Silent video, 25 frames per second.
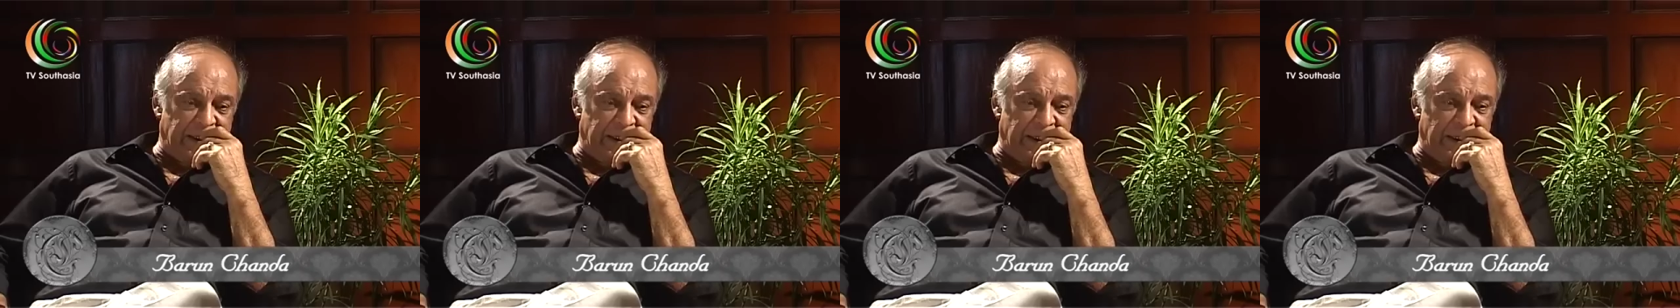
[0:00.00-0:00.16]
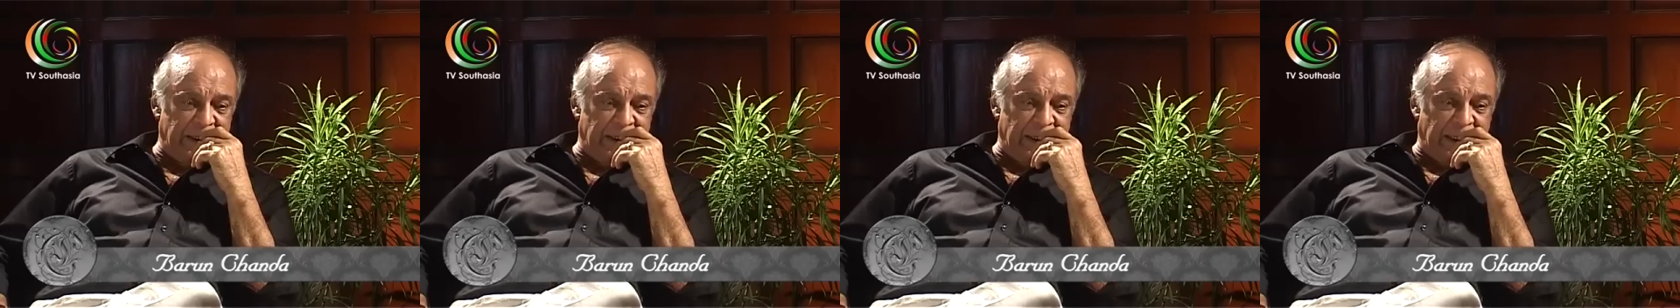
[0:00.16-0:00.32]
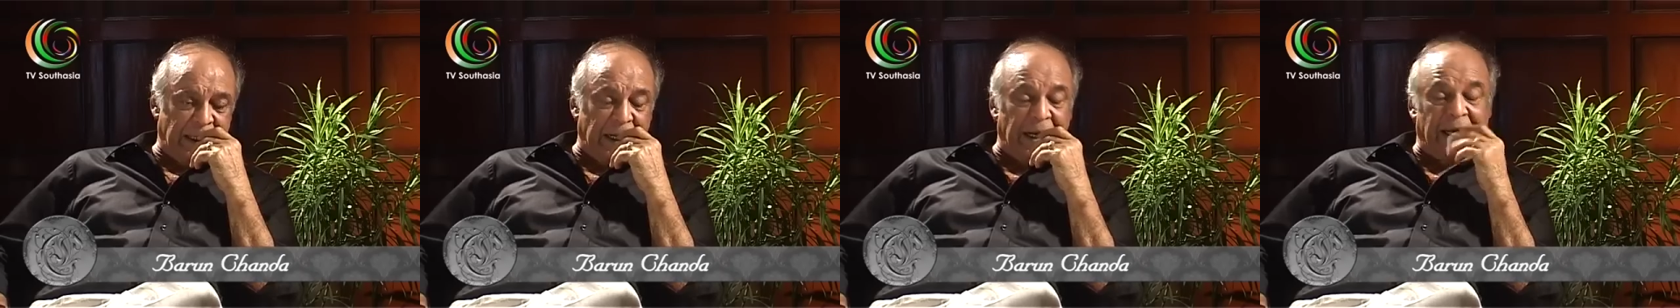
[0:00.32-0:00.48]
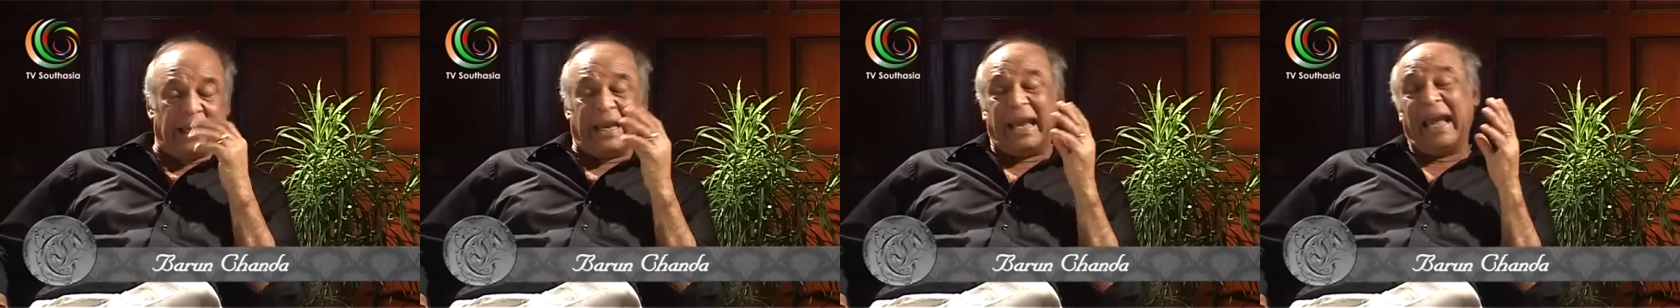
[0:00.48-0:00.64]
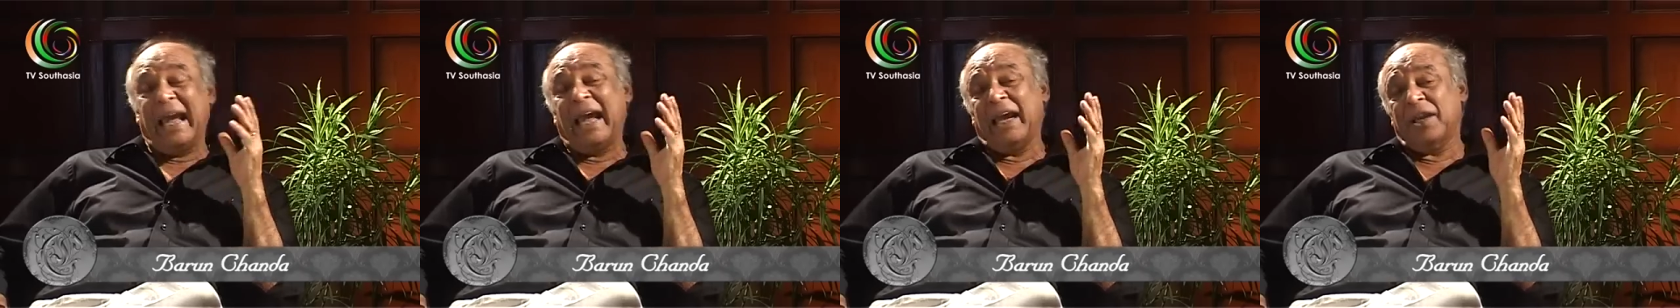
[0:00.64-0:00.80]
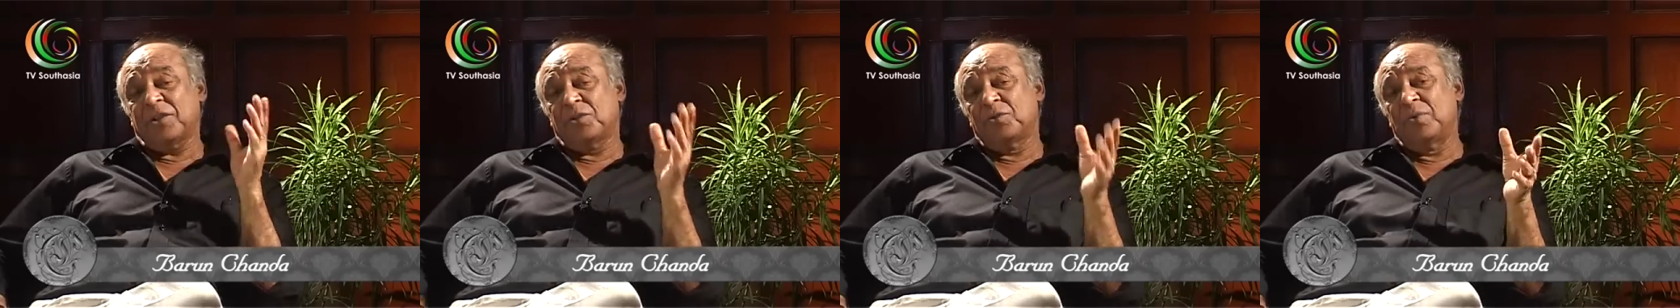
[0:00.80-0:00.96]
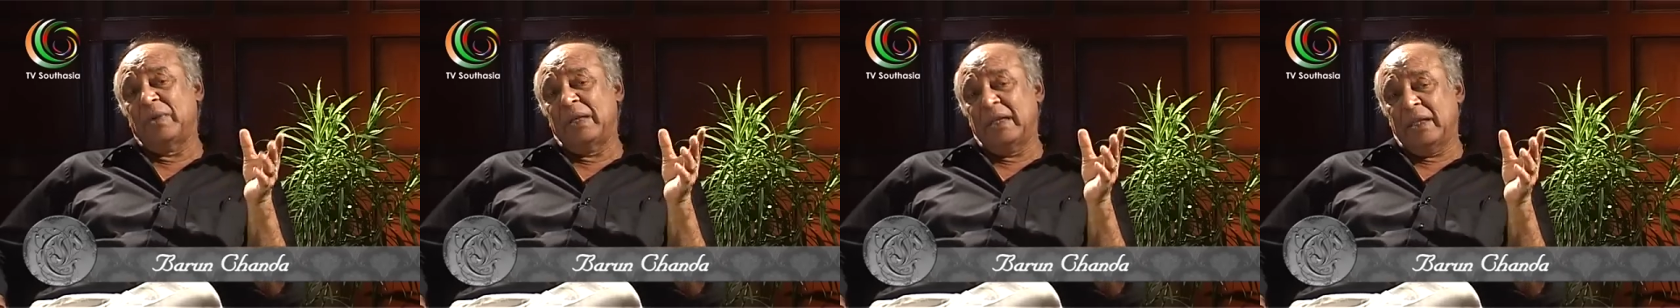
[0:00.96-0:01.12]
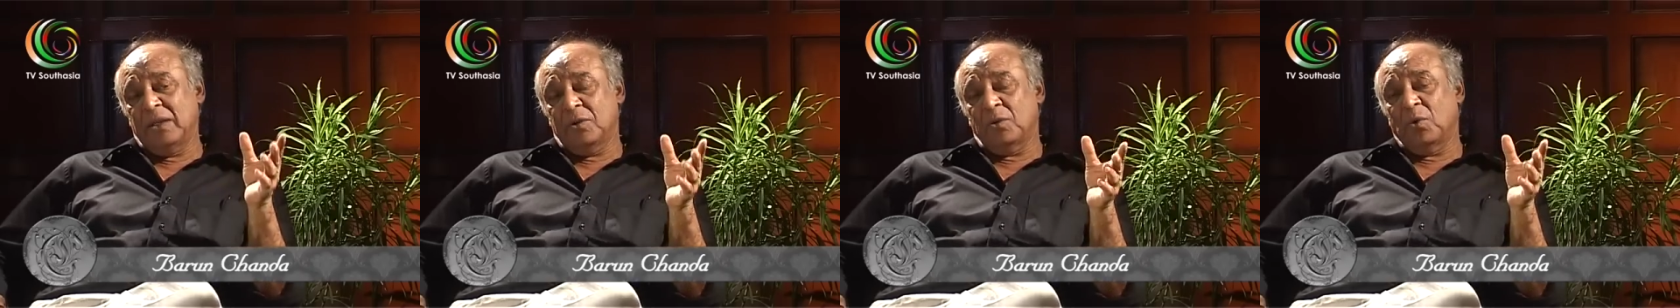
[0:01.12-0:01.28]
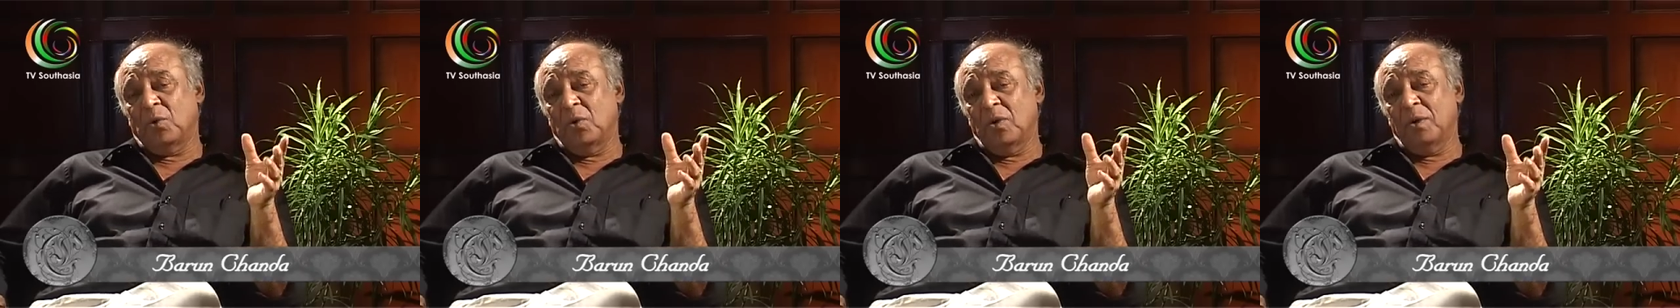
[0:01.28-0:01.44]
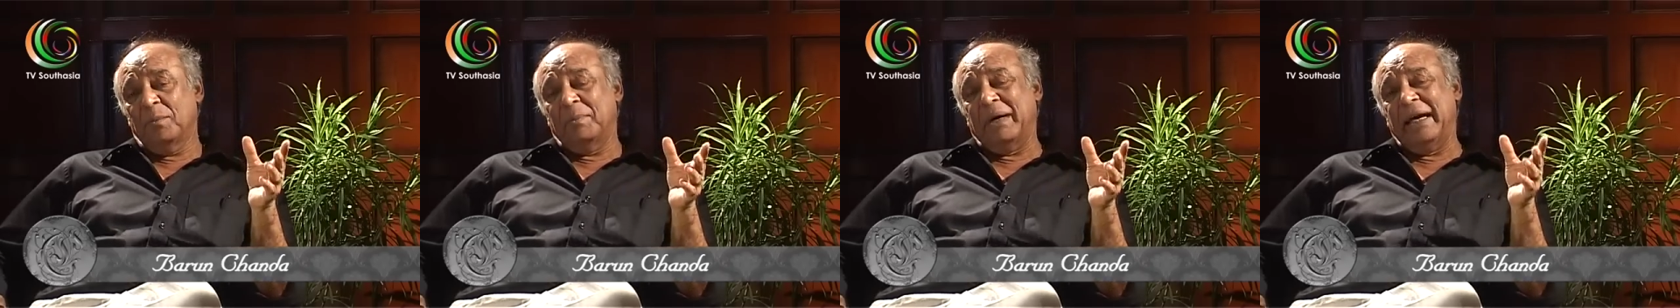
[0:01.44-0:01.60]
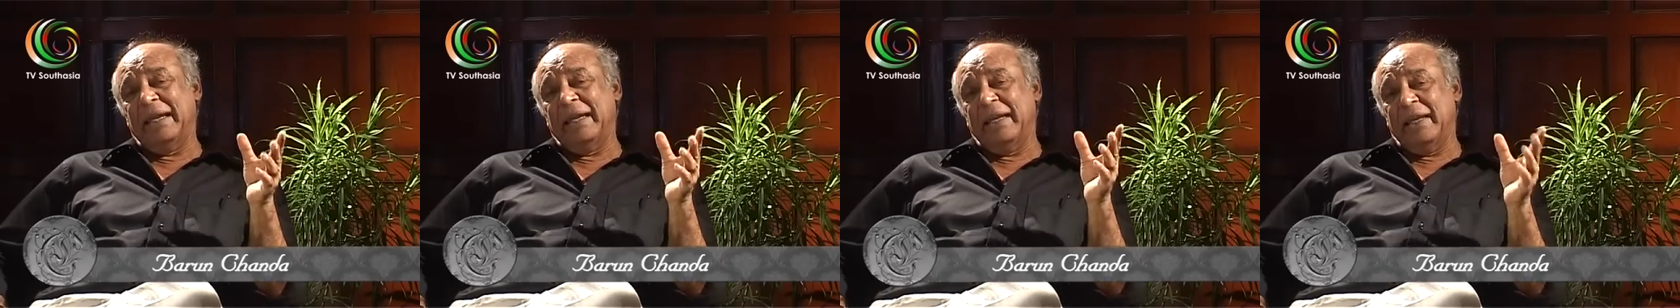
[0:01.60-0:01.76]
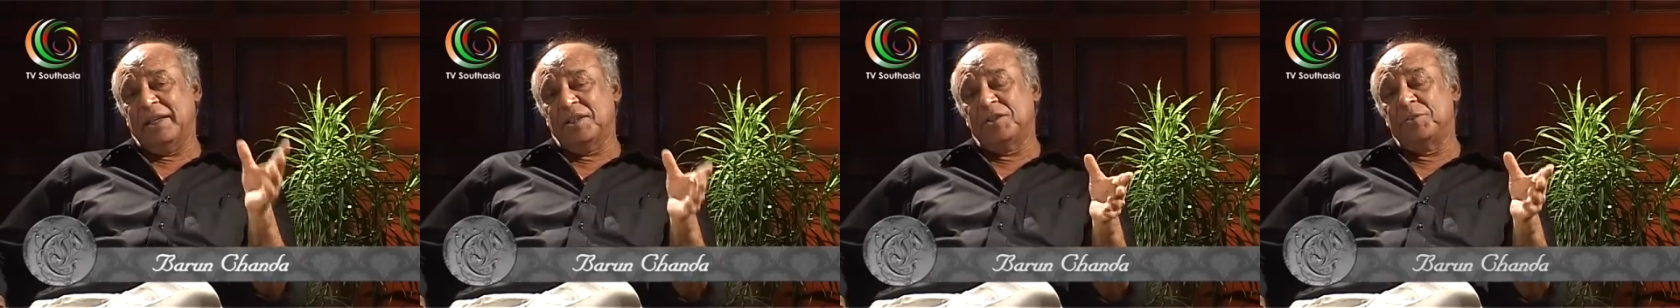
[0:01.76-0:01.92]
Mm -hmm. I actually call
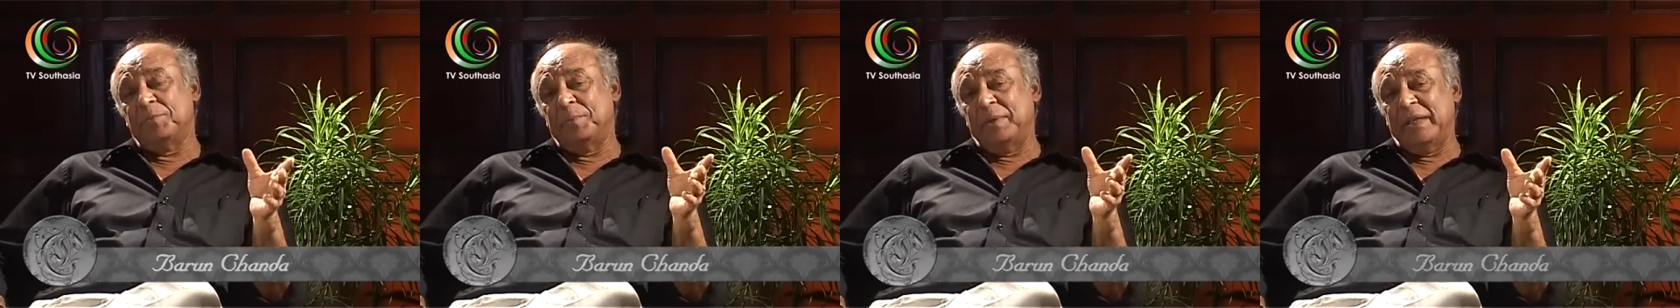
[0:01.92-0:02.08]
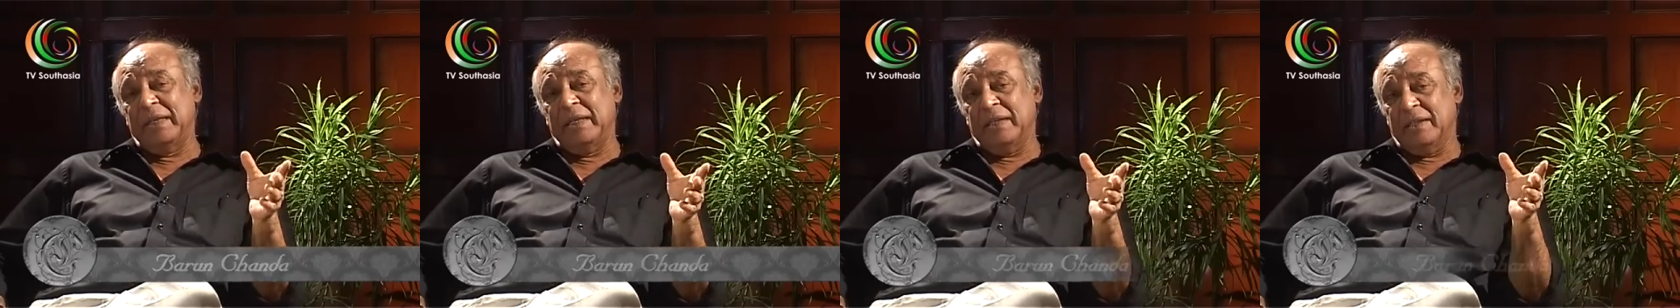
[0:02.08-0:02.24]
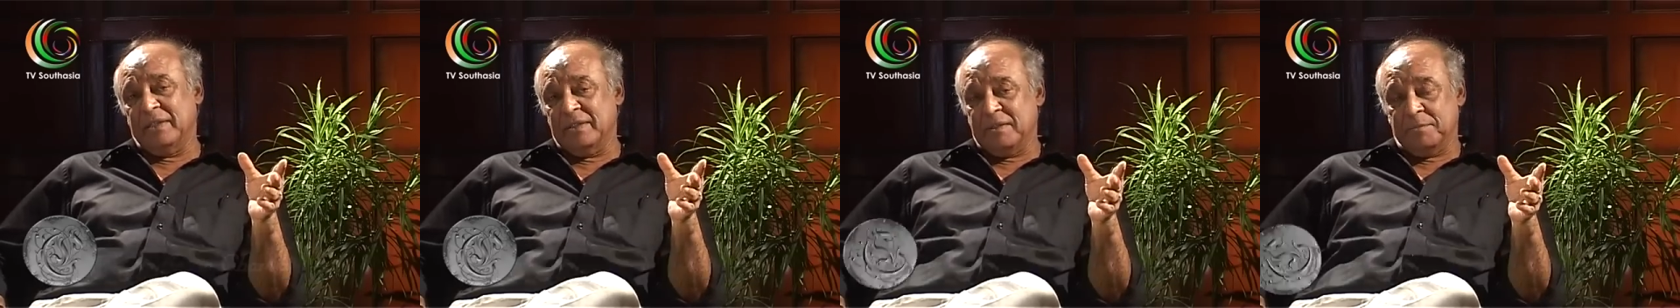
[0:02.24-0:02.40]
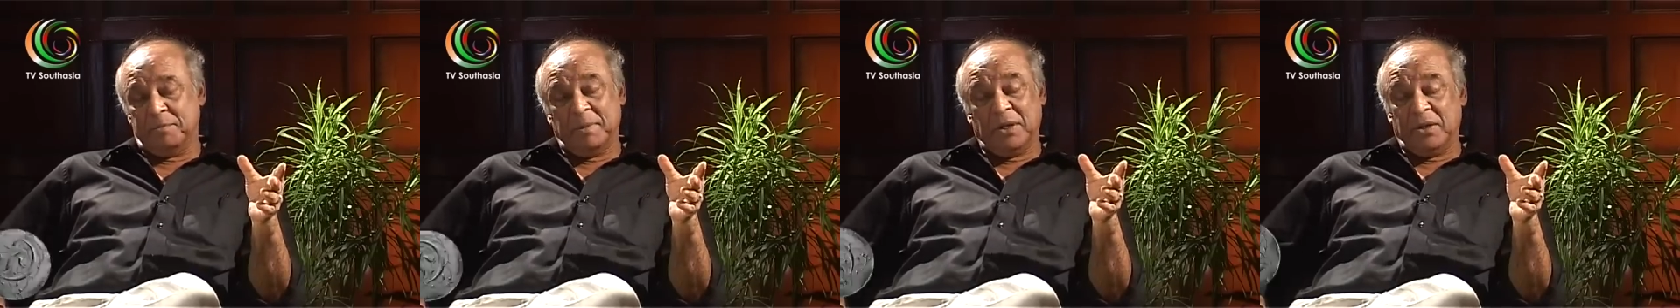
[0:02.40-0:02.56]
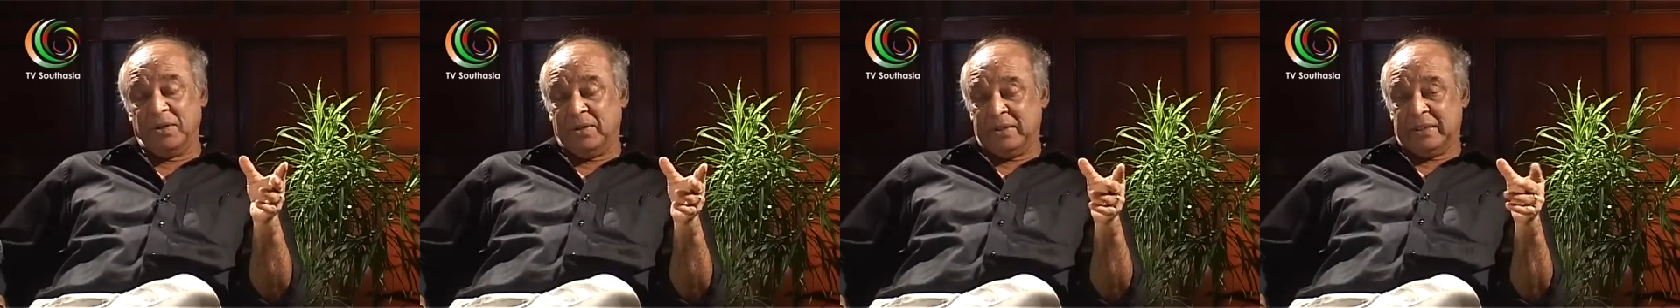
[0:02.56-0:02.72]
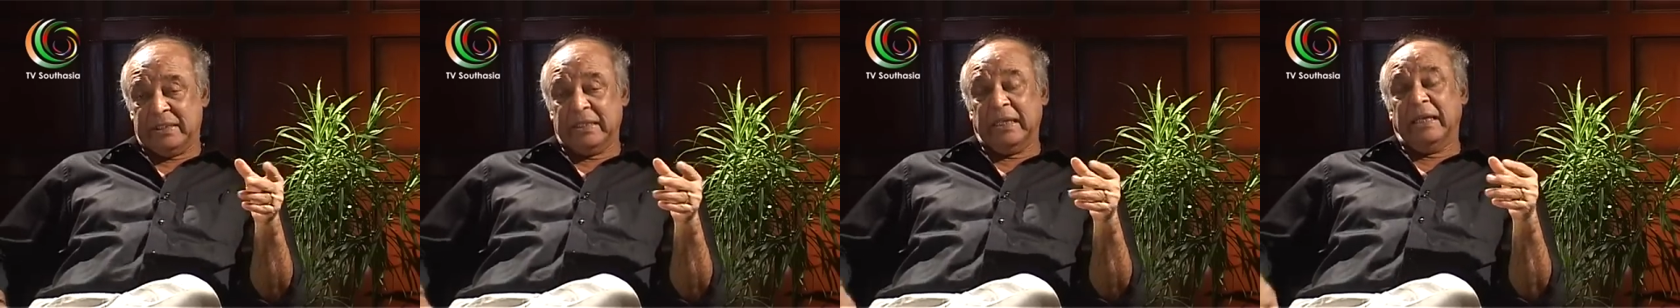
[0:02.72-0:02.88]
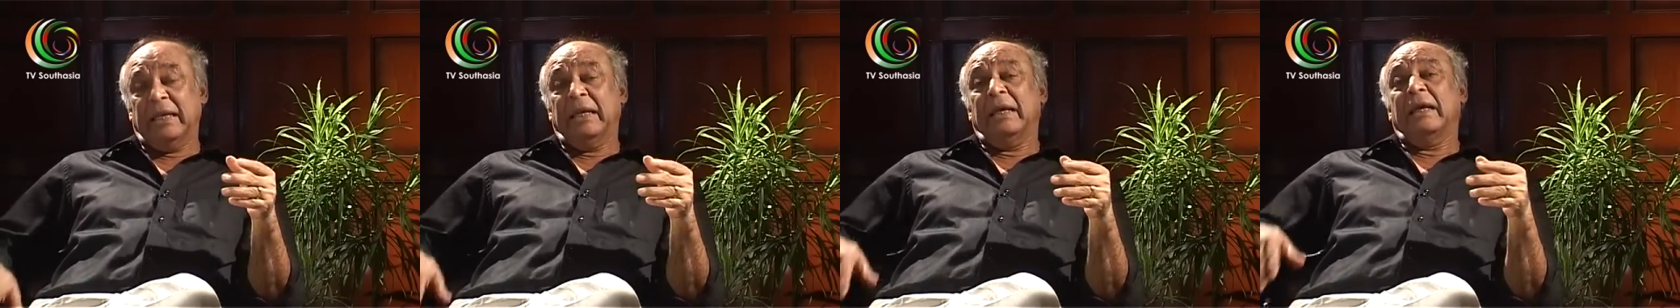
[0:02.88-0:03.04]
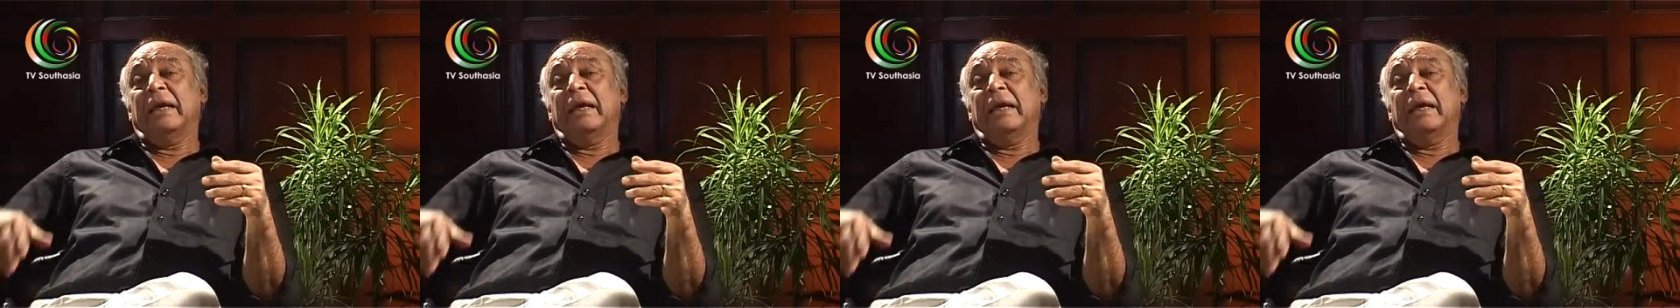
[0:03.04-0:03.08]
my experience because